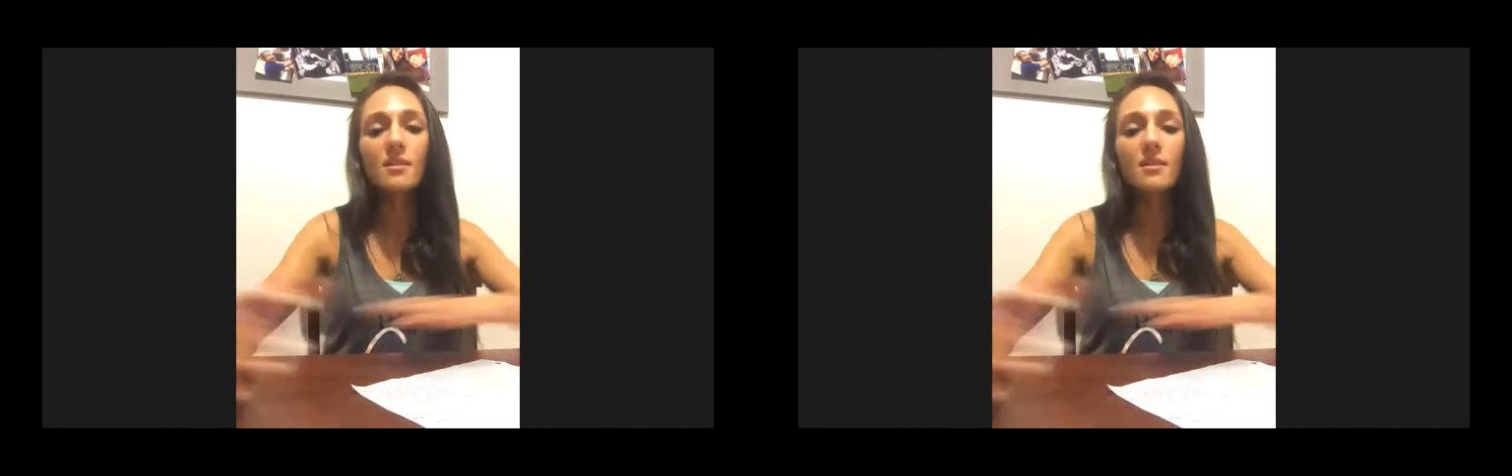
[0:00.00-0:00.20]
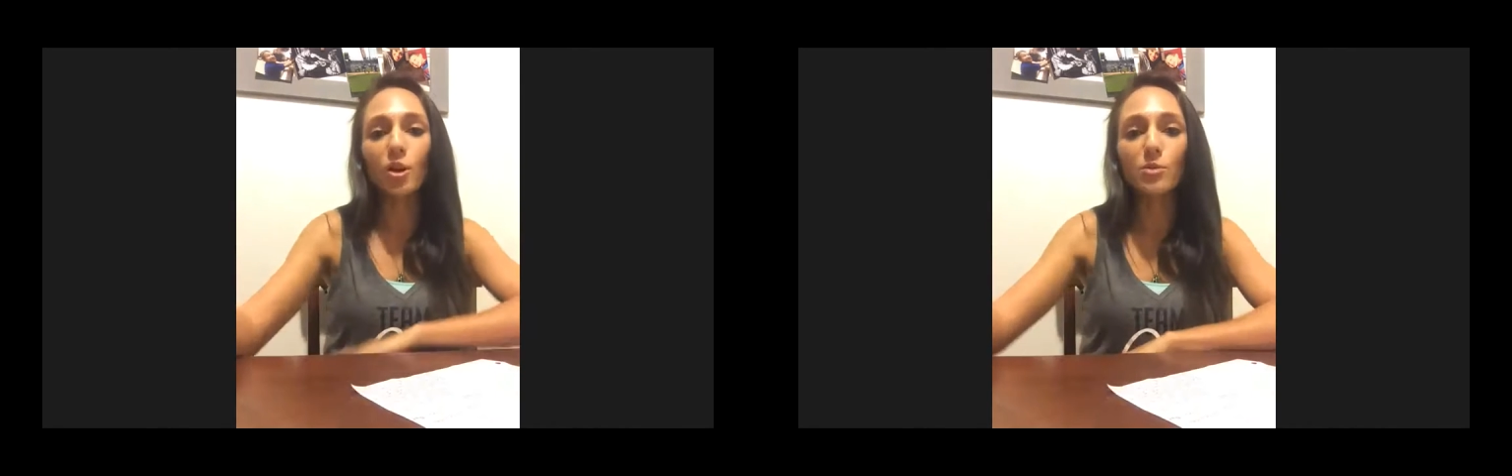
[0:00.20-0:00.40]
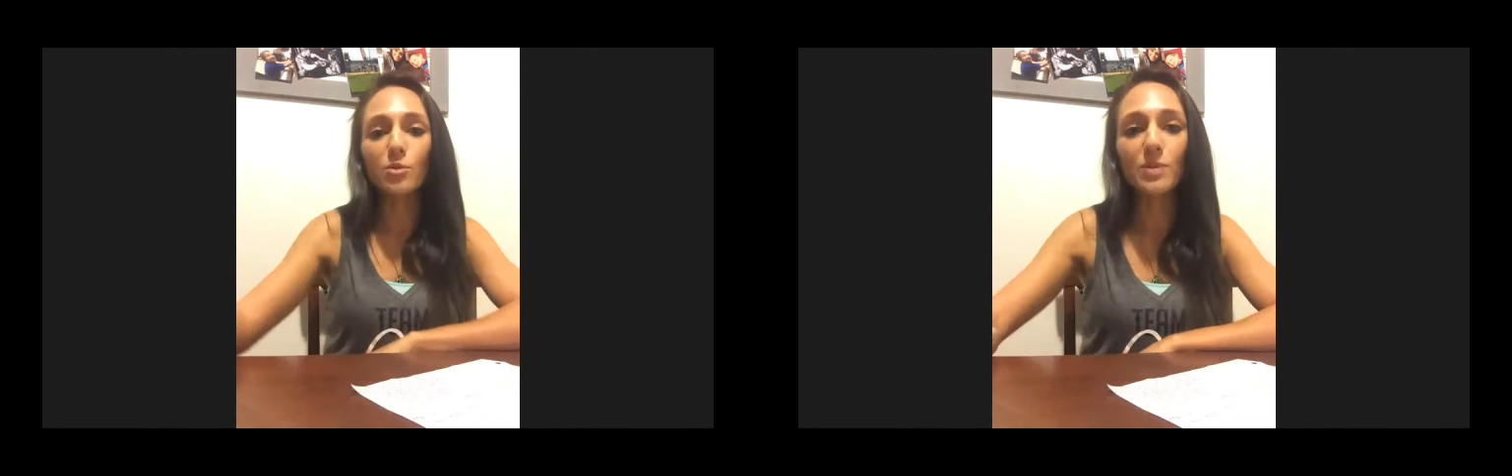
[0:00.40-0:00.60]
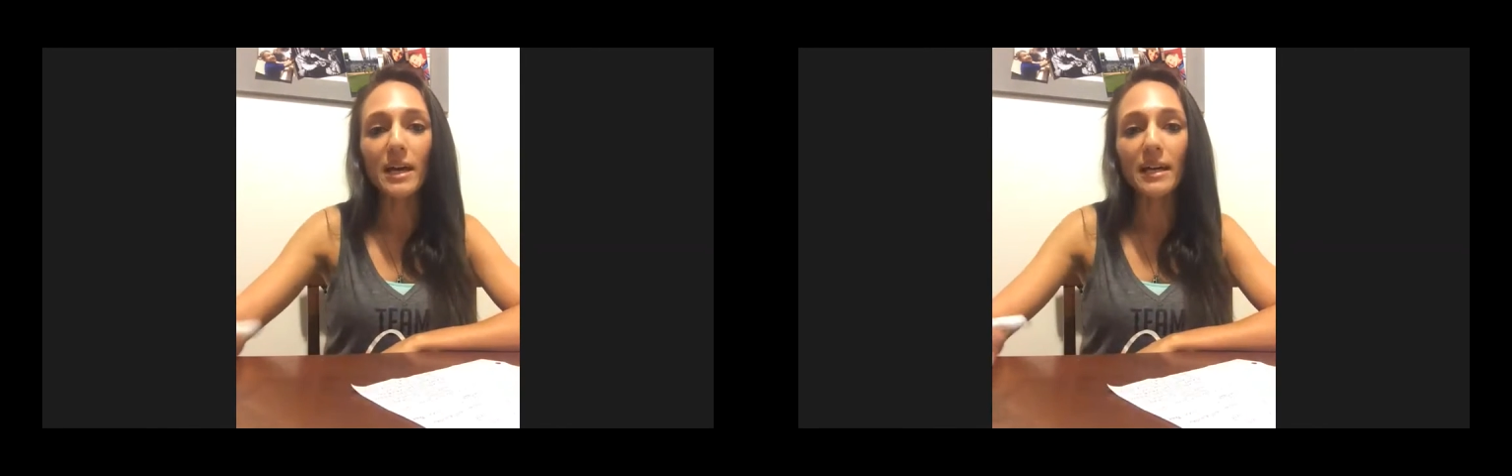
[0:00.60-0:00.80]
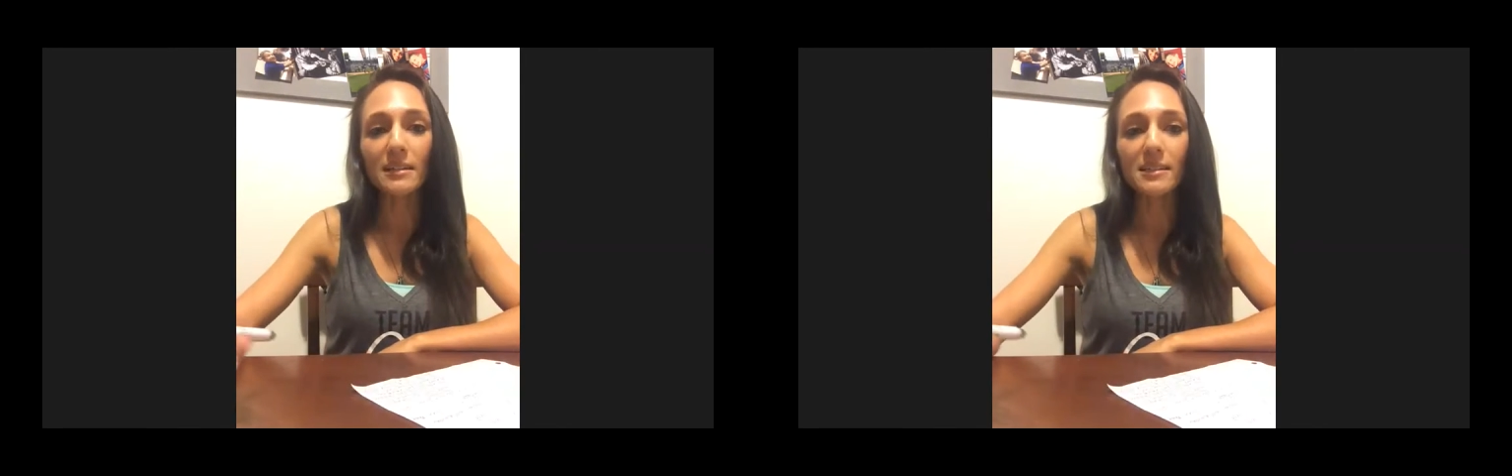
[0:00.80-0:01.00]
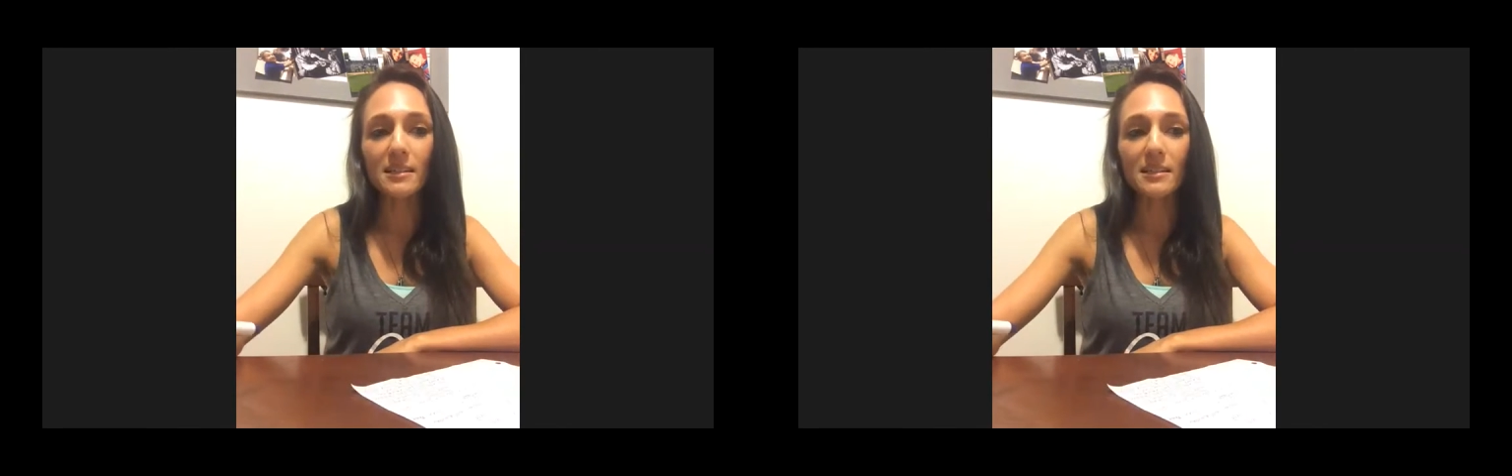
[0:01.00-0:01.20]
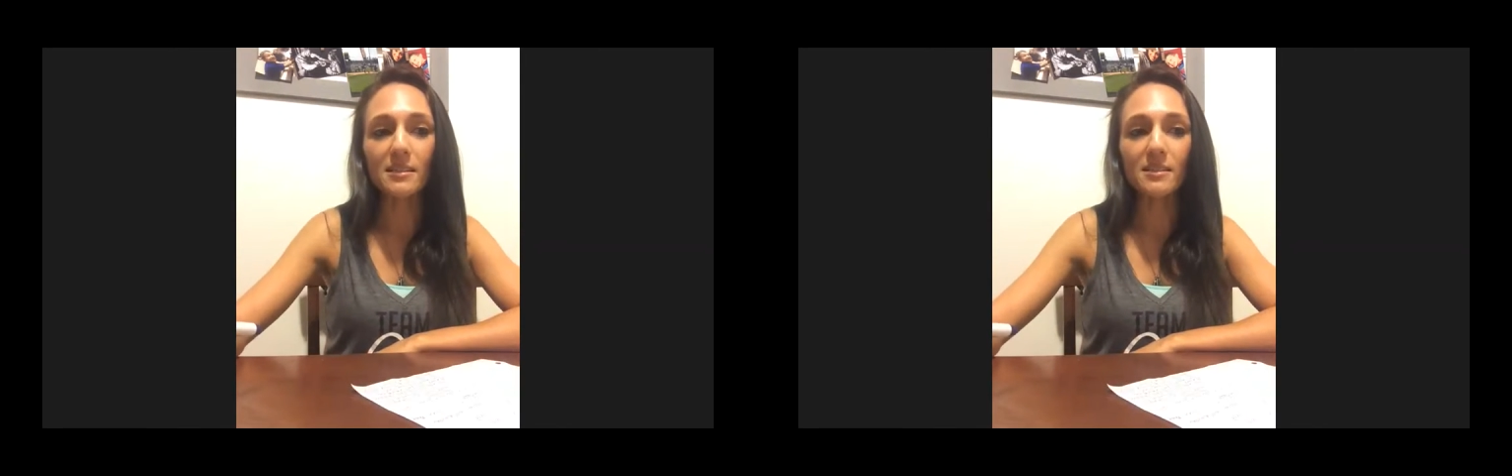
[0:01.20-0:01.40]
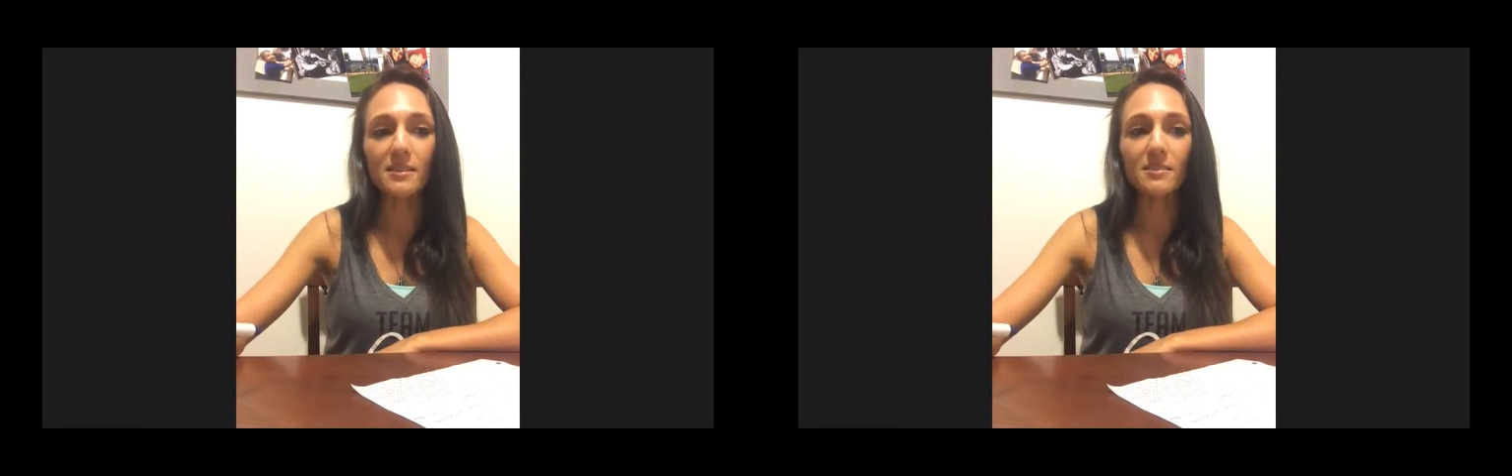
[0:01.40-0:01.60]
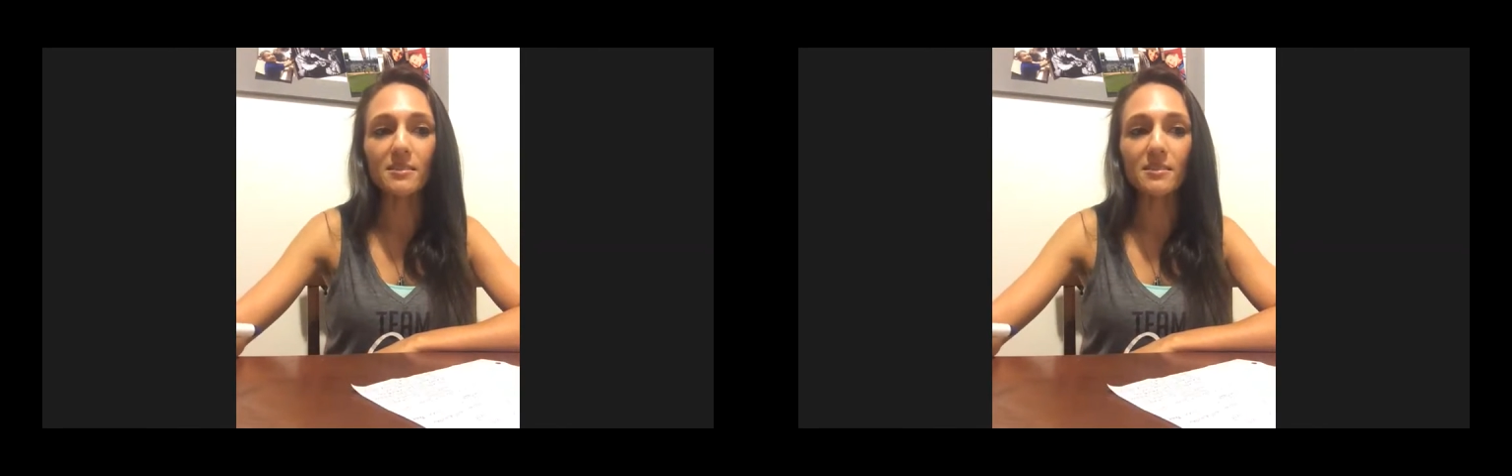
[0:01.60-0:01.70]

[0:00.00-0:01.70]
2 days, as